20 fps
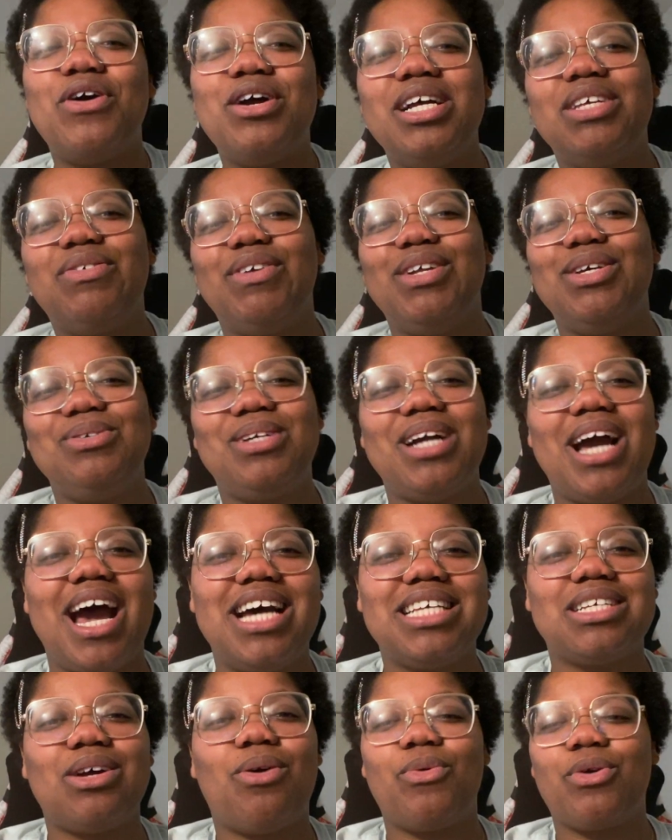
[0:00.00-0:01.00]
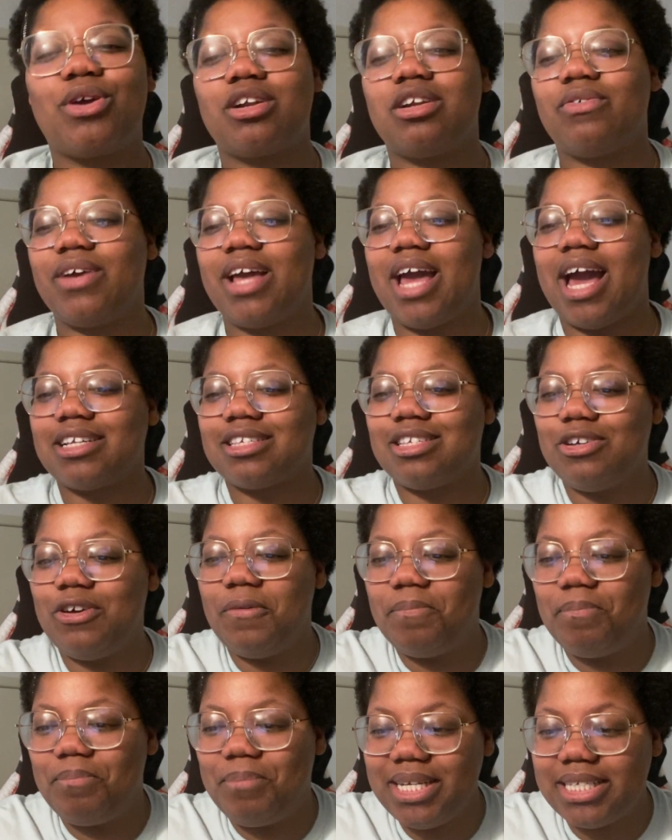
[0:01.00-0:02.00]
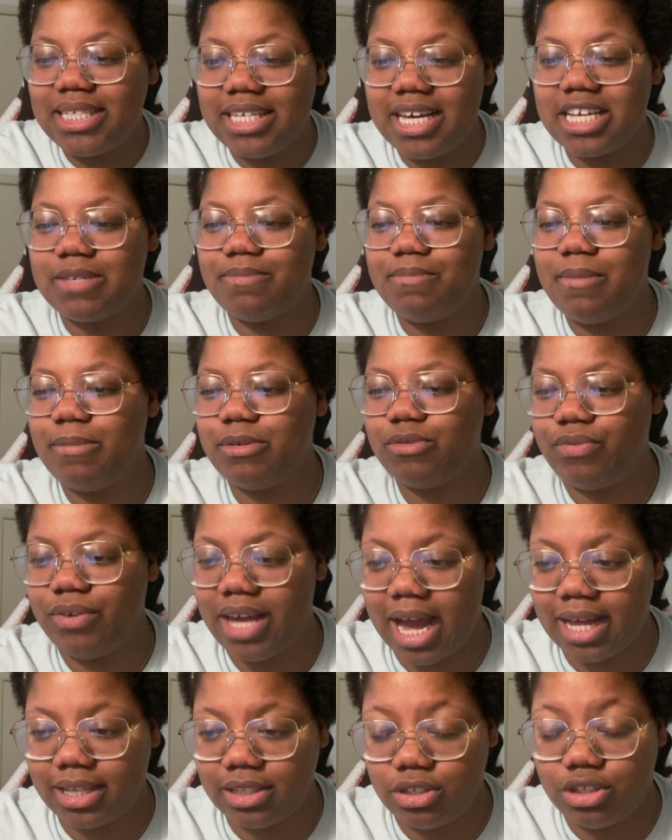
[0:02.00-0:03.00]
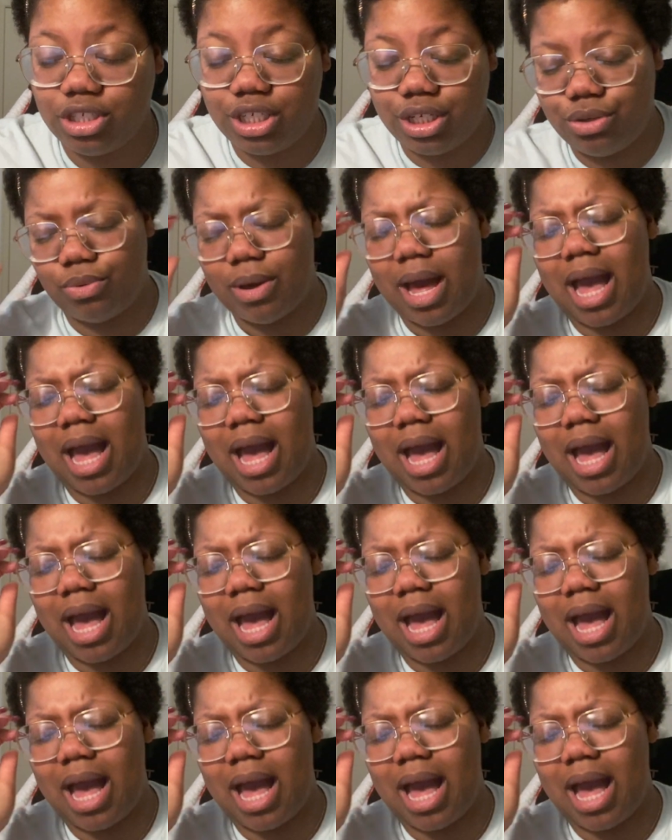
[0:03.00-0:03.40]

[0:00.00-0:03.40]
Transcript: this video, you guys, we're gonna react to BTS members react to Jikook.